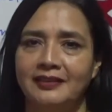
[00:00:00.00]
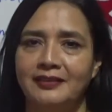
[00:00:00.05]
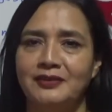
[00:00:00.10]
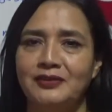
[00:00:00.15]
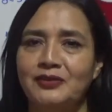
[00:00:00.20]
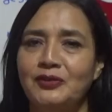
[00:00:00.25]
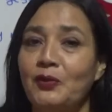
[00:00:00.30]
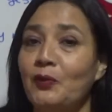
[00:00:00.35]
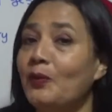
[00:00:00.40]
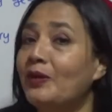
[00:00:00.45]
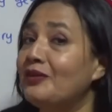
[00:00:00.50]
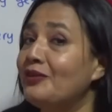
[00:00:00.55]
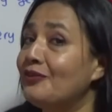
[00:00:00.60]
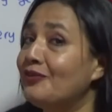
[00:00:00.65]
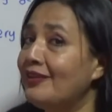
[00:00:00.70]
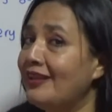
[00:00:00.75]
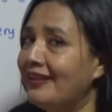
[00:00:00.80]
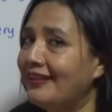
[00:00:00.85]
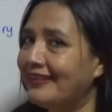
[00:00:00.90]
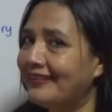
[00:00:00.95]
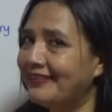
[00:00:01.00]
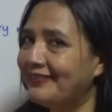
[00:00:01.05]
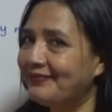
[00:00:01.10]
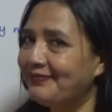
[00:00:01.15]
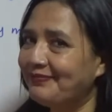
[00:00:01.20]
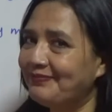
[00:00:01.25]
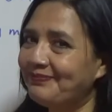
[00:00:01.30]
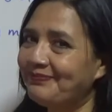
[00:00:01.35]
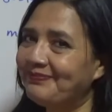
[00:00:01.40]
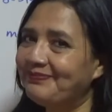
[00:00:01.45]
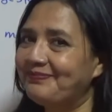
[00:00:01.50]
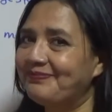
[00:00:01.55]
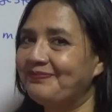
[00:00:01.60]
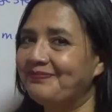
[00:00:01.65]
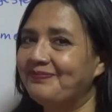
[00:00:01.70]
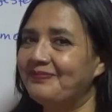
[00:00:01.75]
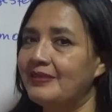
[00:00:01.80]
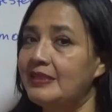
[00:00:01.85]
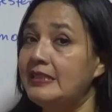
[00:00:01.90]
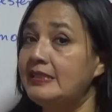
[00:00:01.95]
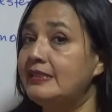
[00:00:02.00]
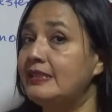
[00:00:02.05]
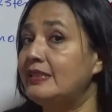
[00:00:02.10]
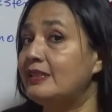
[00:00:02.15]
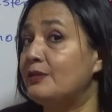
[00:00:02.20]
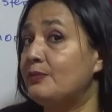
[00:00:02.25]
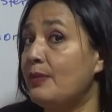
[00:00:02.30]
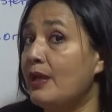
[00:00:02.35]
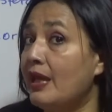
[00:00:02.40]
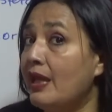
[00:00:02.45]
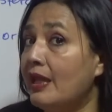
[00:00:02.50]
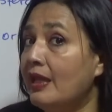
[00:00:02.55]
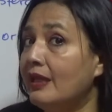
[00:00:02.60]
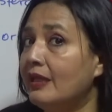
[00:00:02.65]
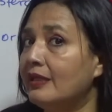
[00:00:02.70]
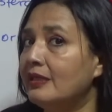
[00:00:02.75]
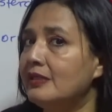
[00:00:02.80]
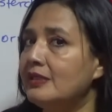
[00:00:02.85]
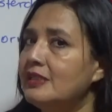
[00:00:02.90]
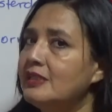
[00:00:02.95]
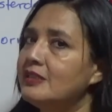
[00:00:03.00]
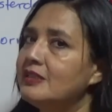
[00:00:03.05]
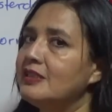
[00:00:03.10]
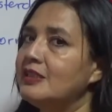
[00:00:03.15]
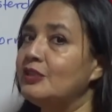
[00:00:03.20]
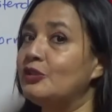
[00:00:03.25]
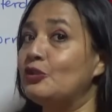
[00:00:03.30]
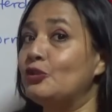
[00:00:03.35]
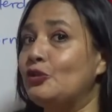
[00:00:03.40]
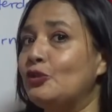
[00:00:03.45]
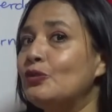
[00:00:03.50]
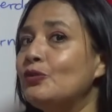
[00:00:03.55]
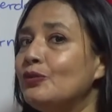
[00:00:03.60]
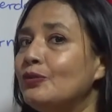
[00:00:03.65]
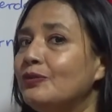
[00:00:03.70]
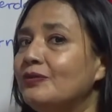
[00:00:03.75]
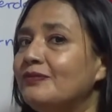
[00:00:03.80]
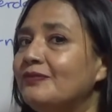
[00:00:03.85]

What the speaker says: So what do you think? Is it make? Is it do?